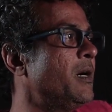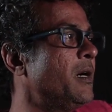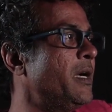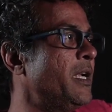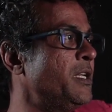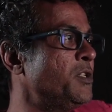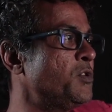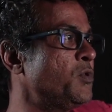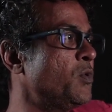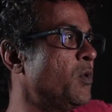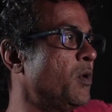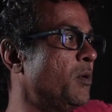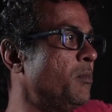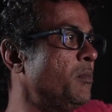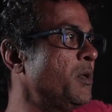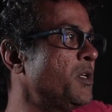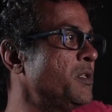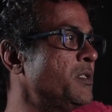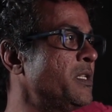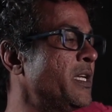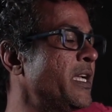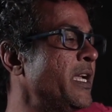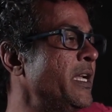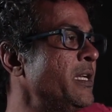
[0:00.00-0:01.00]
and so on.
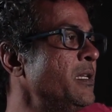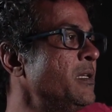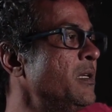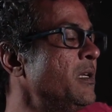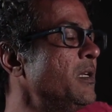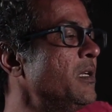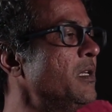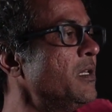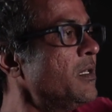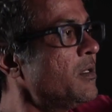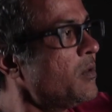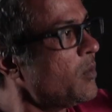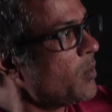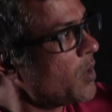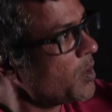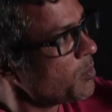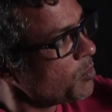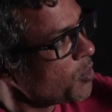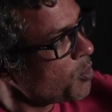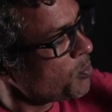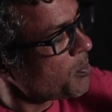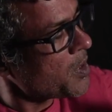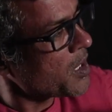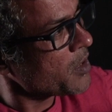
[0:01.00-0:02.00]
Because again, one
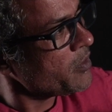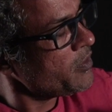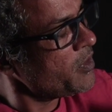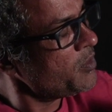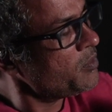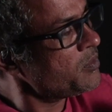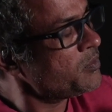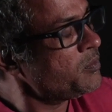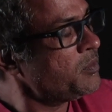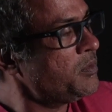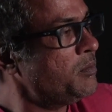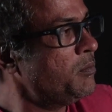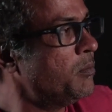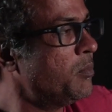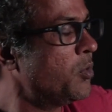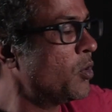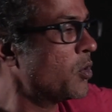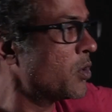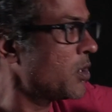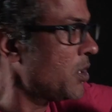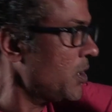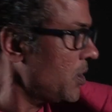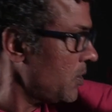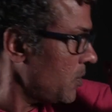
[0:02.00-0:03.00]
more part of the
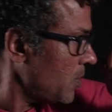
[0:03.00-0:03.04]
book,